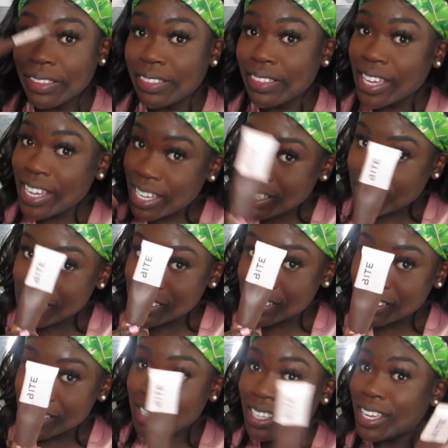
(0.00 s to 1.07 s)
this
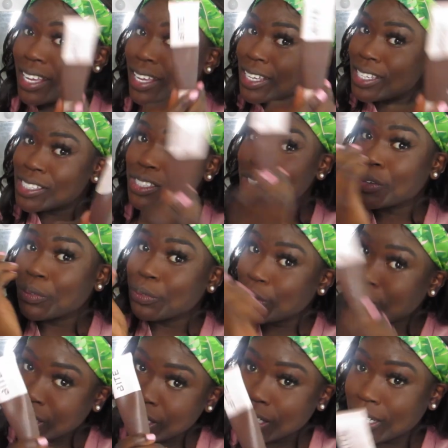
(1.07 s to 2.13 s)
is
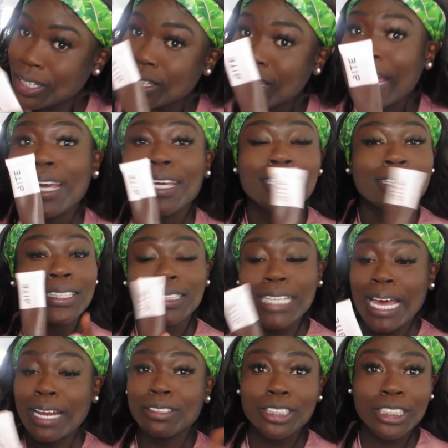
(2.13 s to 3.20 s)
really, like, the
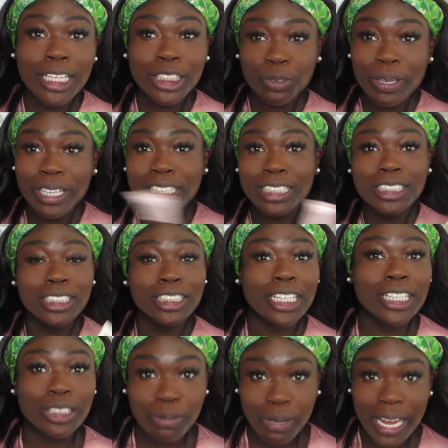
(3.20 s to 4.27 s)
title Changemaker
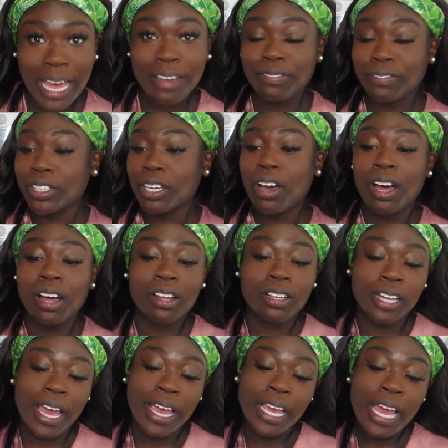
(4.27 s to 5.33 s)
changed my life.
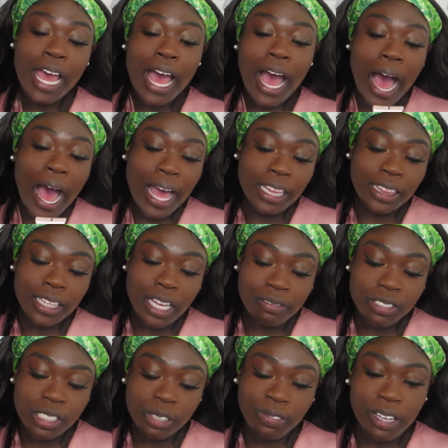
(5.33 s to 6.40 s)
Y'all, like, I
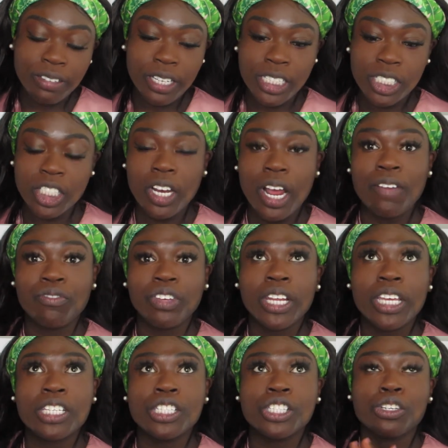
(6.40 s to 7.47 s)
love this foundation. I feel
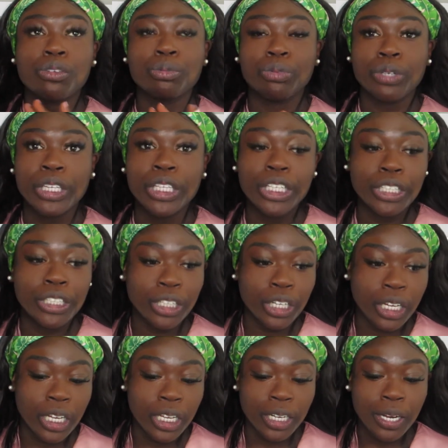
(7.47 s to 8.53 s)
like it's a really
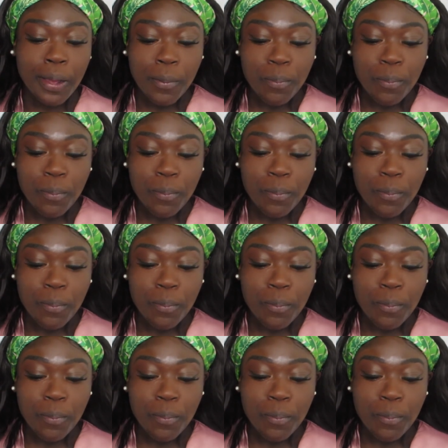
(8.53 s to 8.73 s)
good